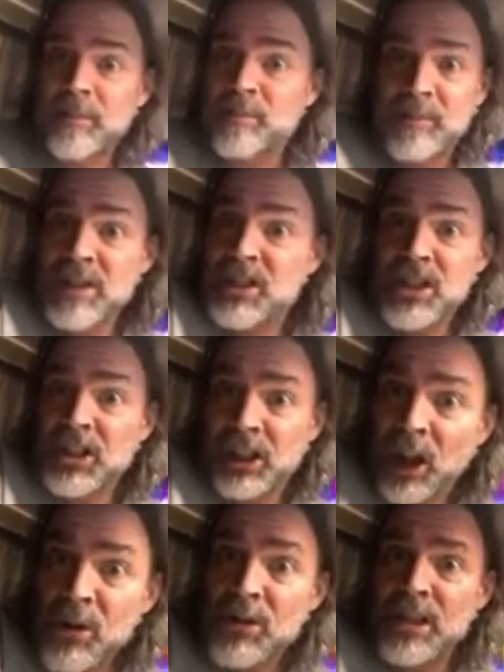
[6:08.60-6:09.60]
Let's just
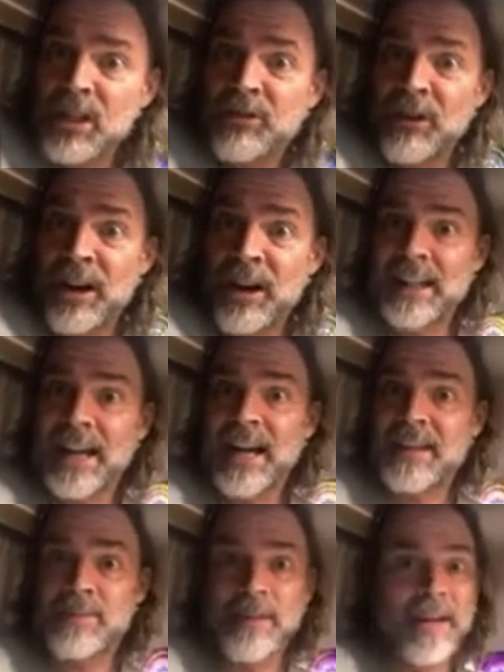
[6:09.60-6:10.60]
close this fucking
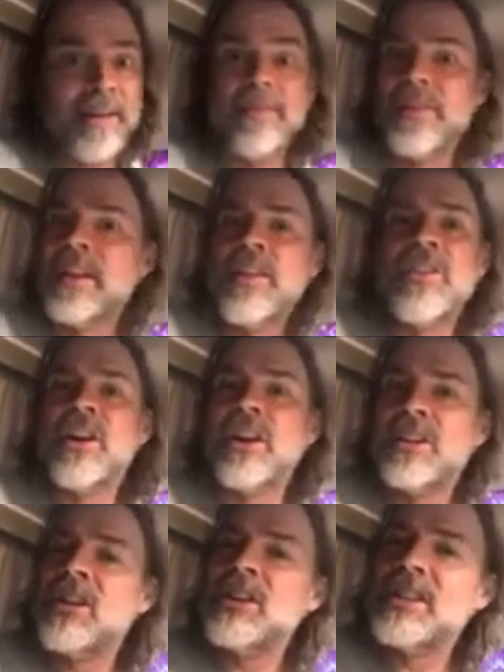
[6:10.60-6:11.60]
case, man. They're
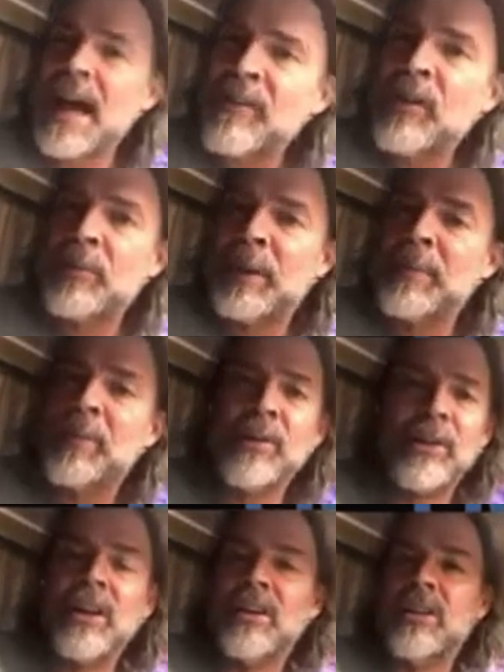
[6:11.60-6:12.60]
devil people.
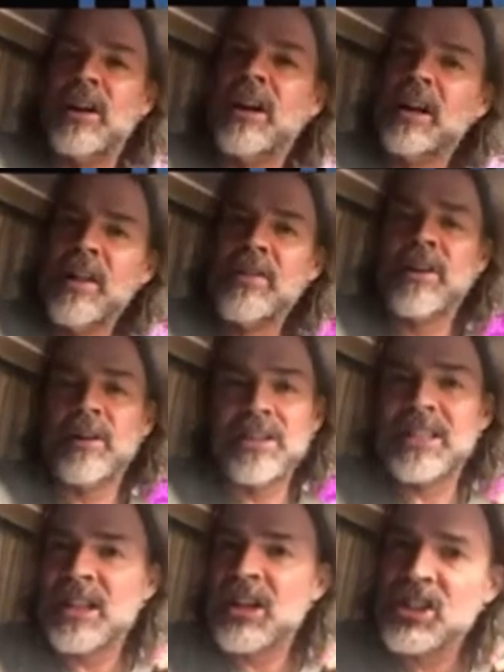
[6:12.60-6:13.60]
They're
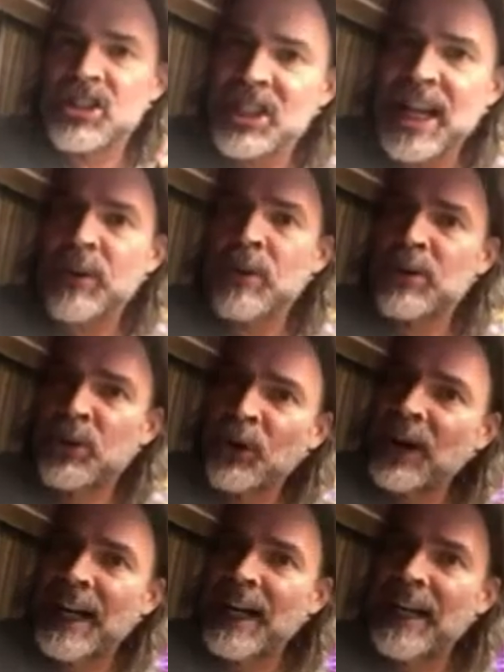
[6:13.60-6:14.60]
sick with
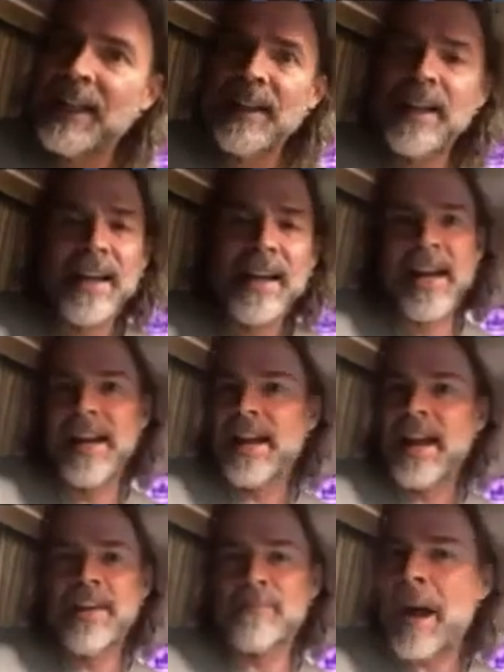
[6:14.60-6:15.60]
greed
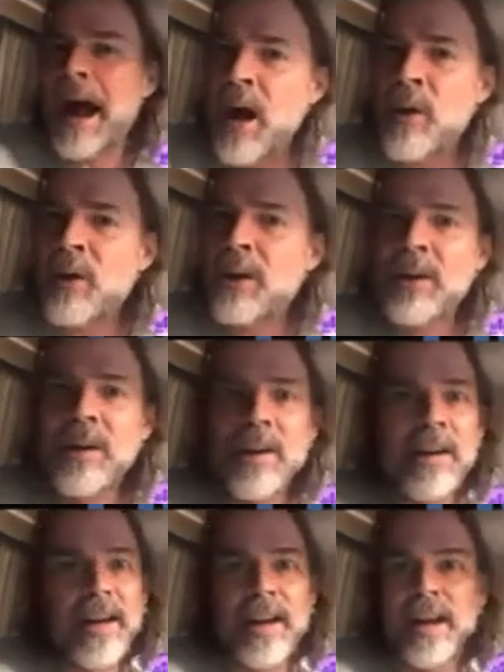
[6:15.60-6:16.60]
and power,
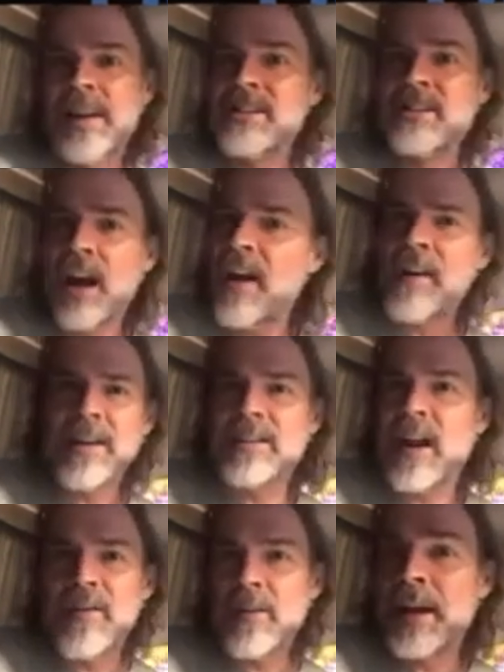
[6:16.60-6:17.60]
and it's
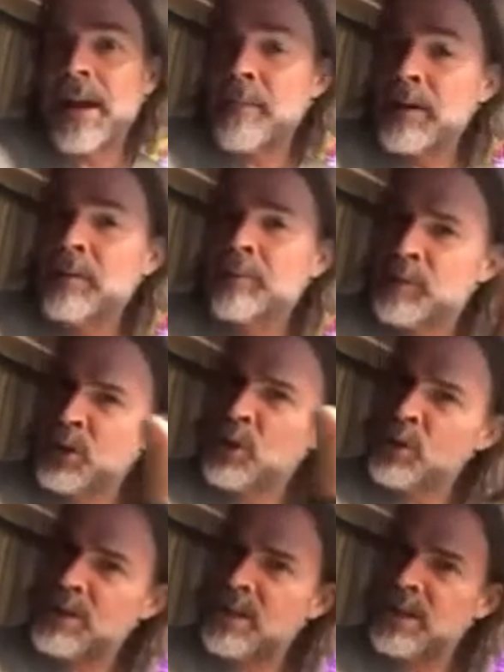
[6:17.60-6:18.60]
government. I mean, you as